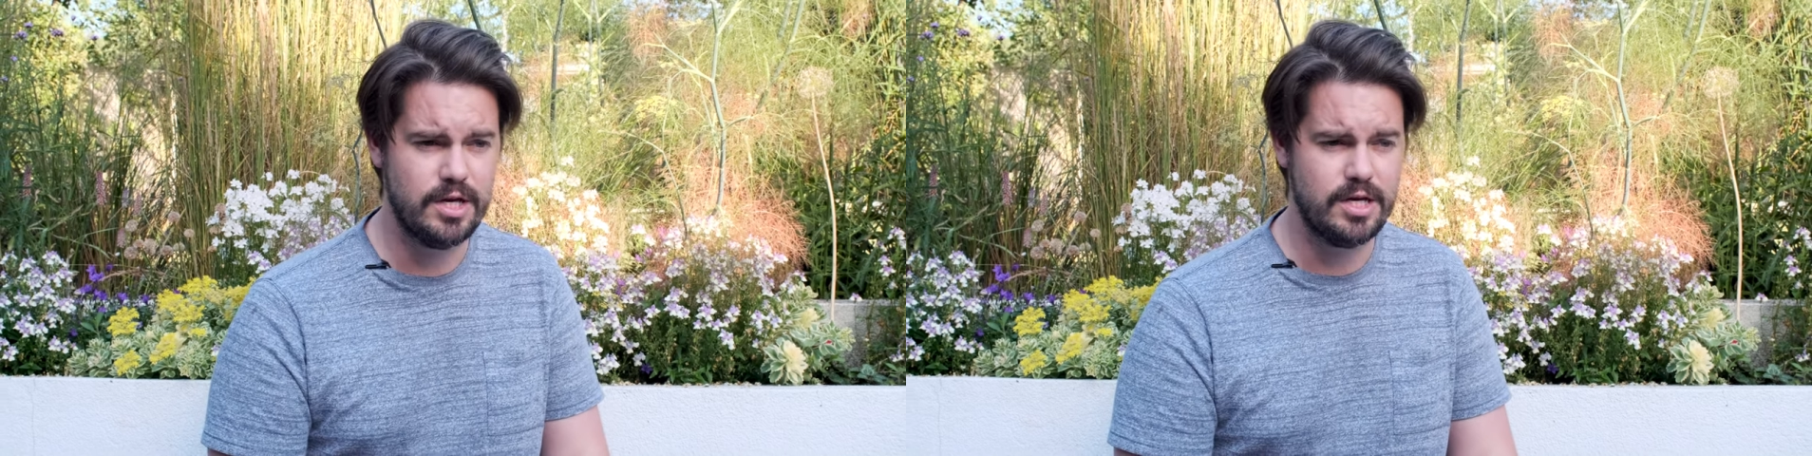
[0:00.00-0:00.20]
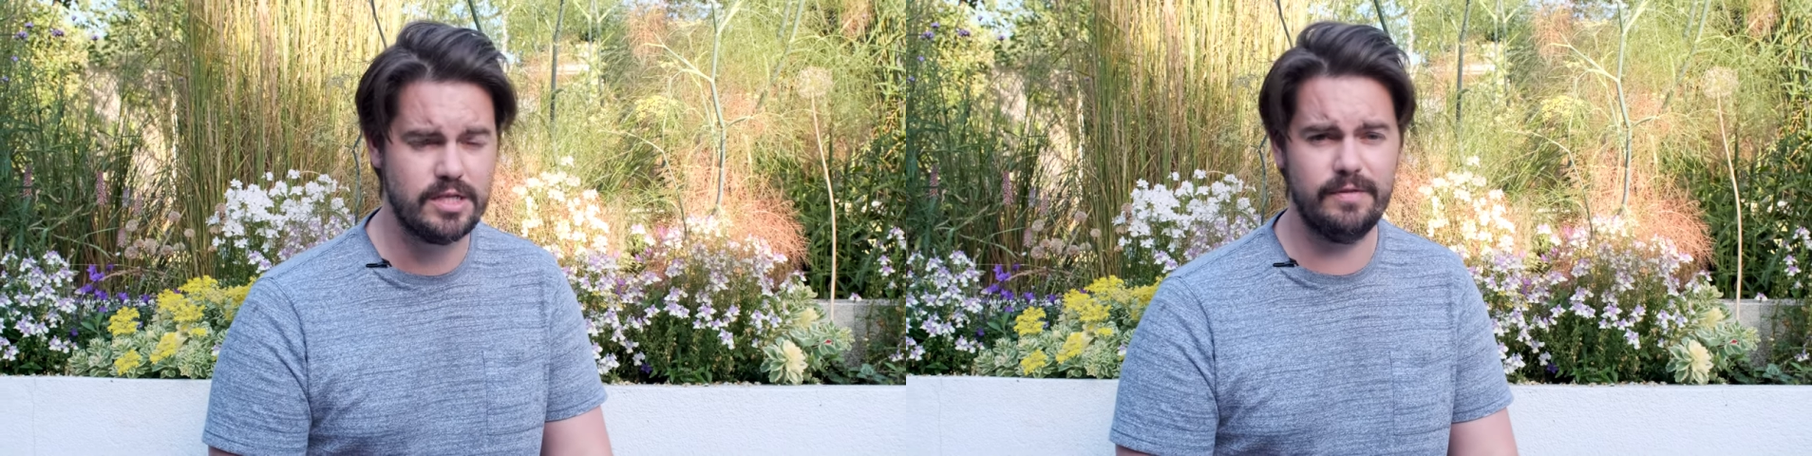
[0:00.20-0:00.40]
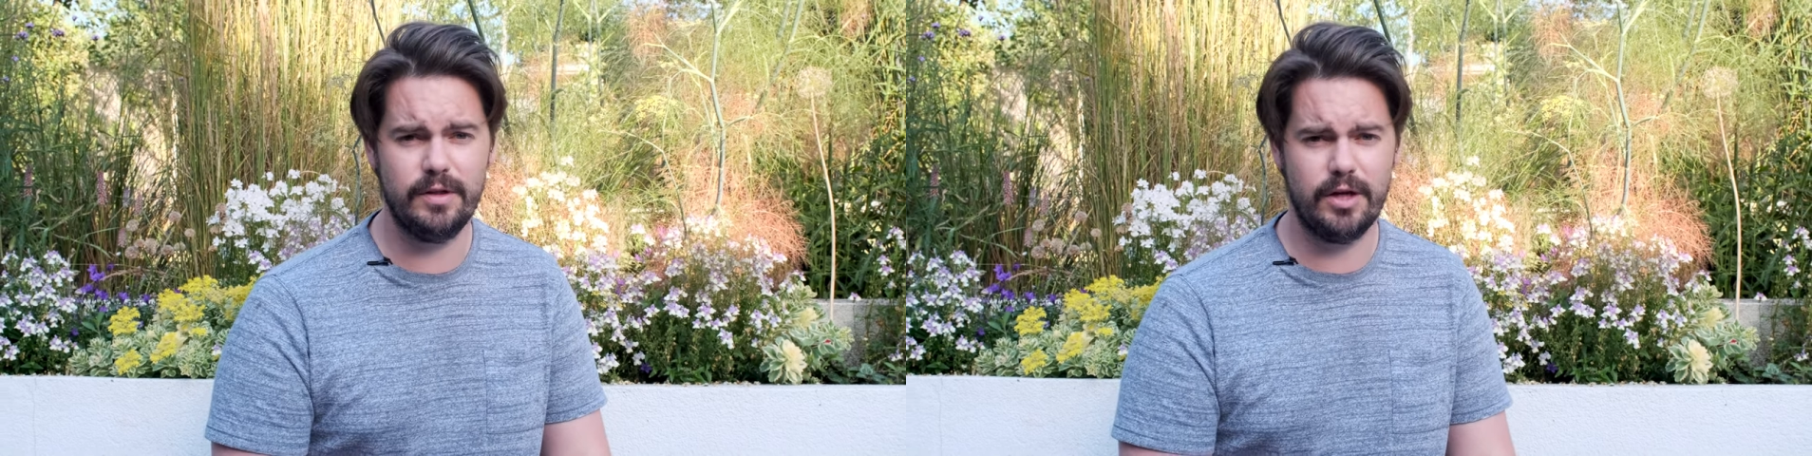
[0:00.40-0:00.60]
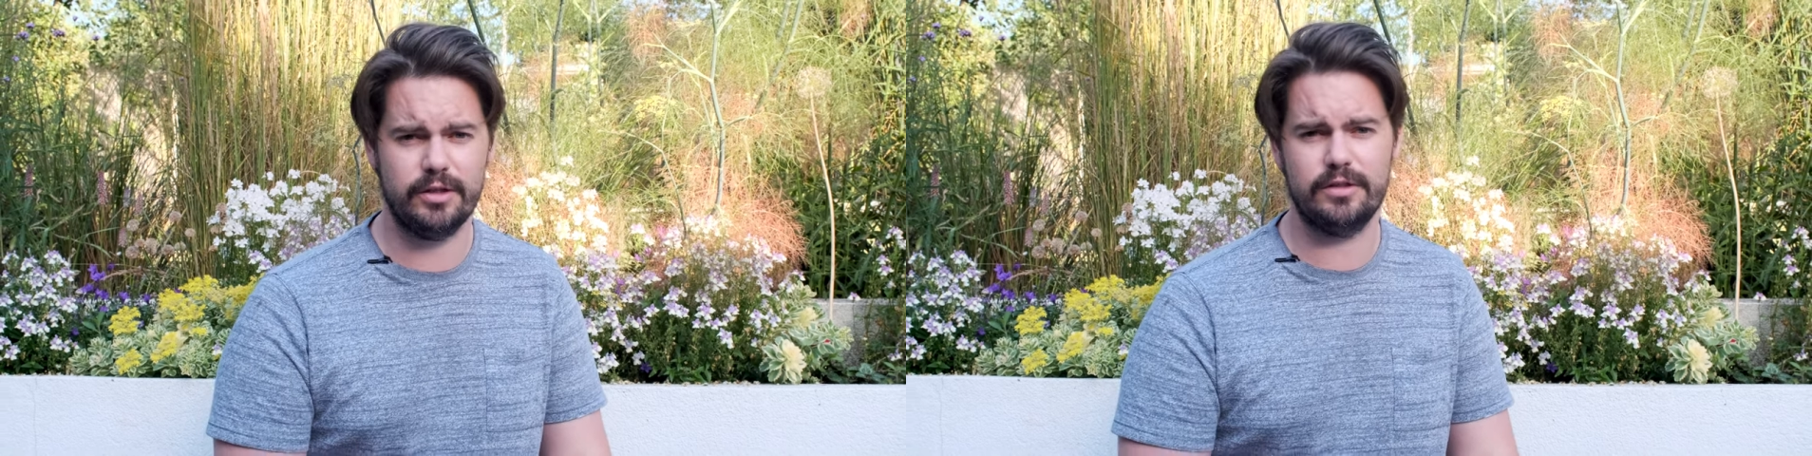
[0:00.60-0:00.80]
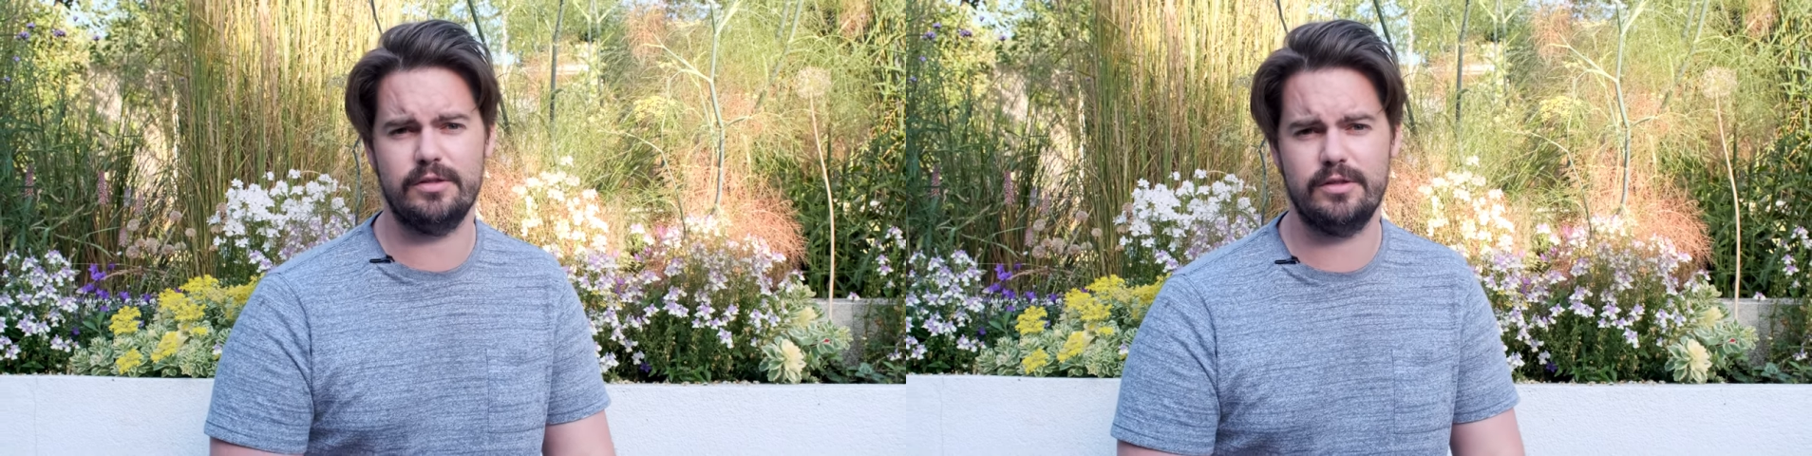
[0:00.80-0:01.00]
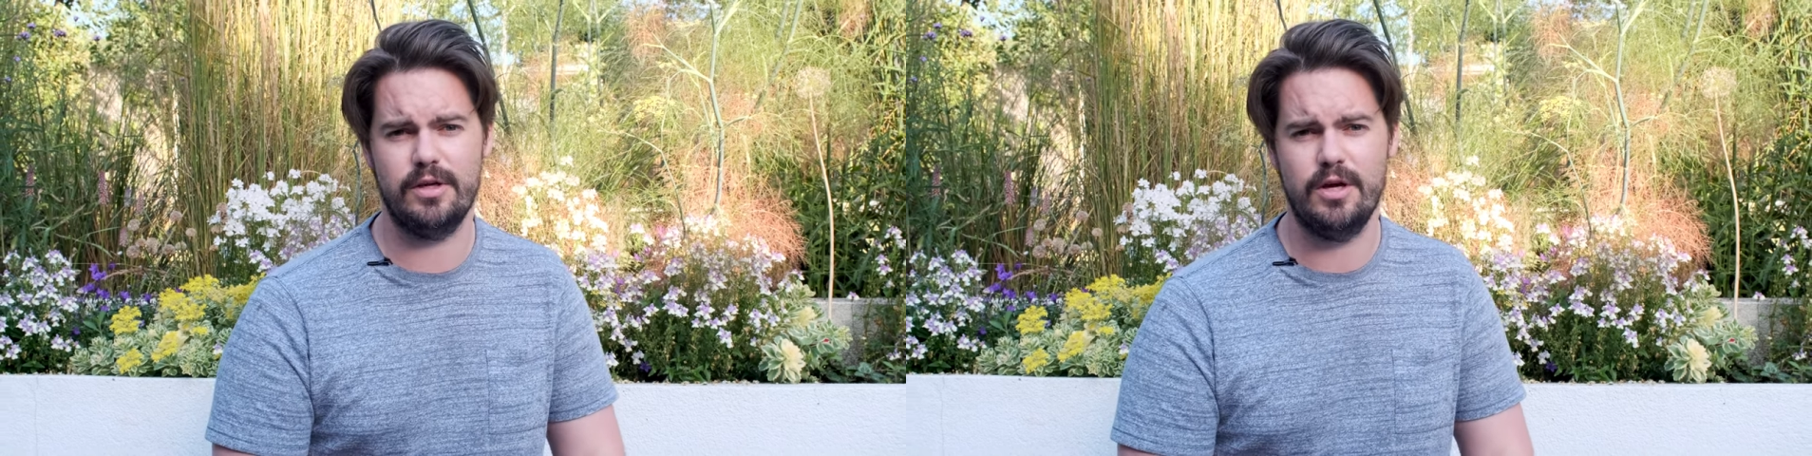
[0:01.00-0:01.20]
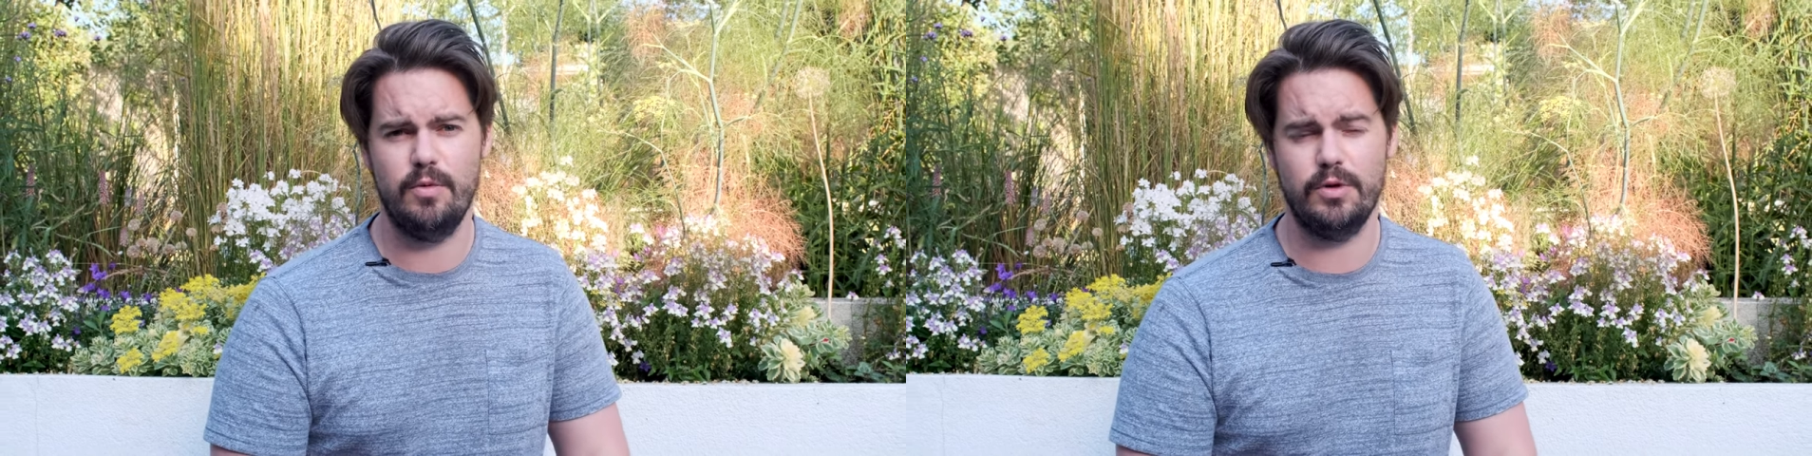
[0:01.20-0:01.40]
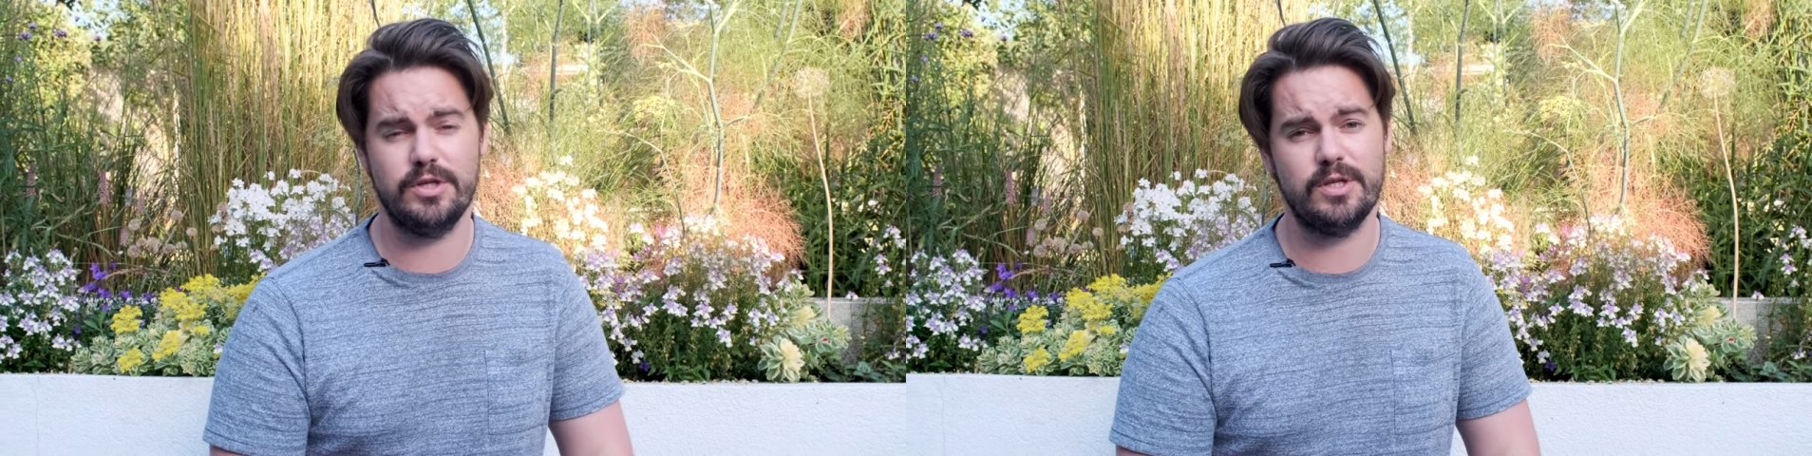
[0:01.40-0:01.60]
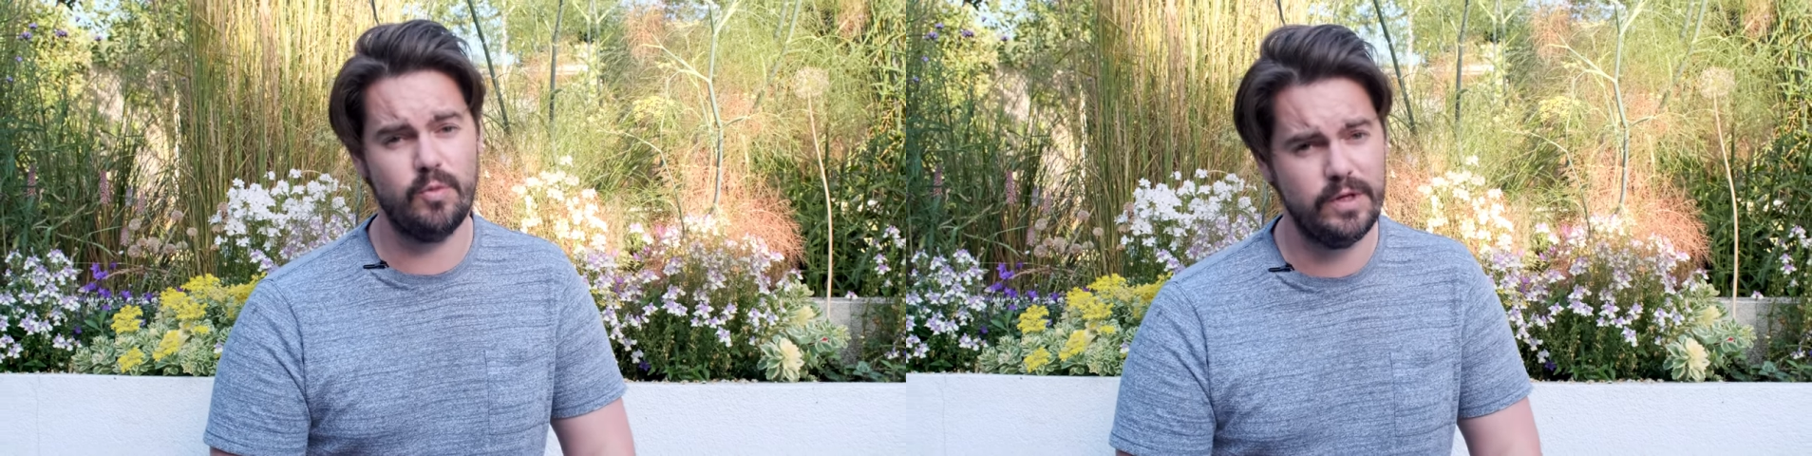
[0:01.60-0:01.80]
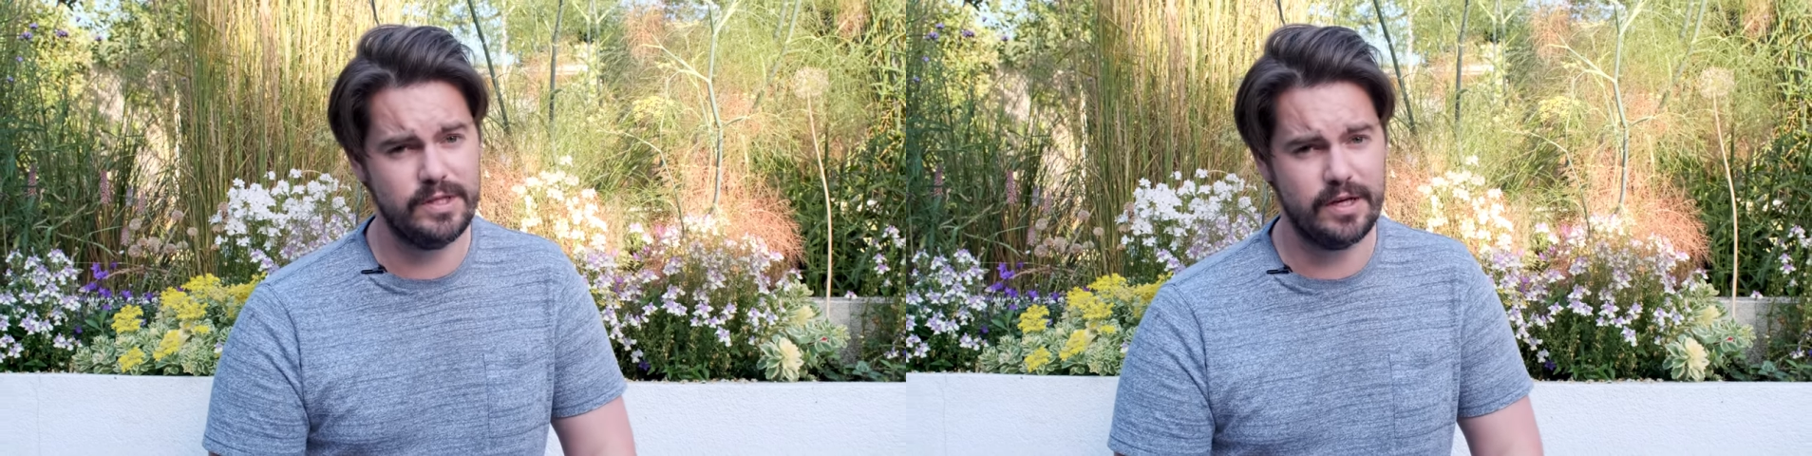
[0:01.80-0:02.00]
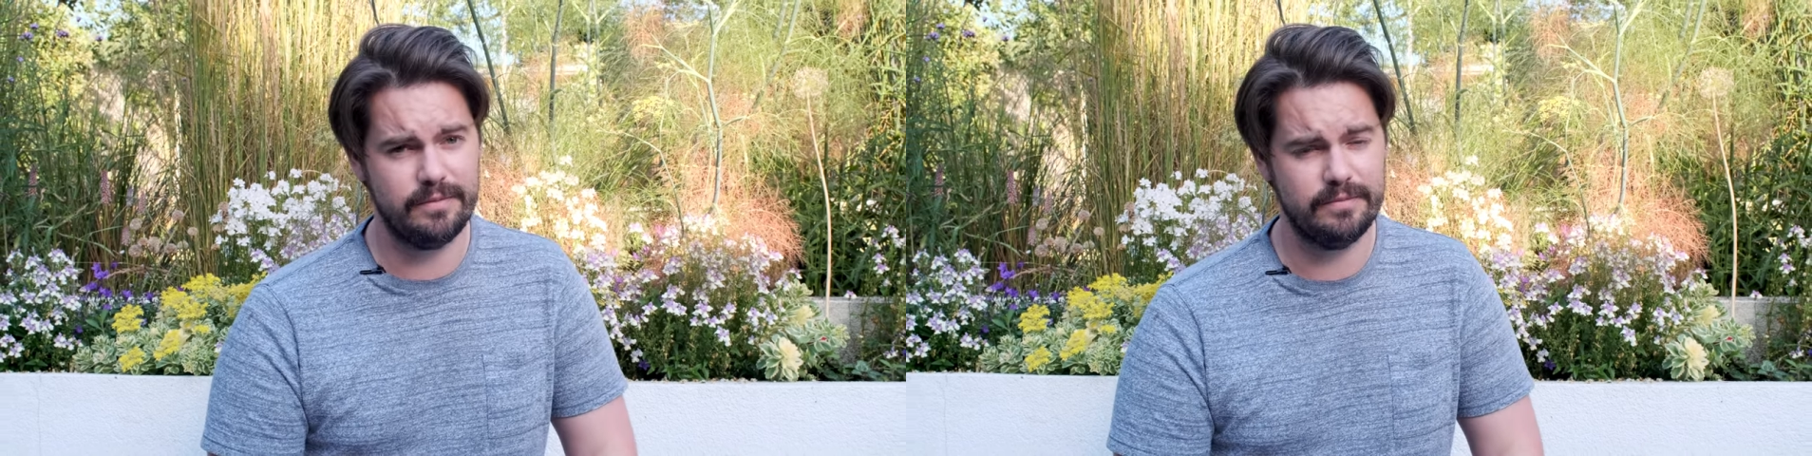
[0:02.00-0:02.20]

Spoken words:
Seville Gardens, which is in Windsor.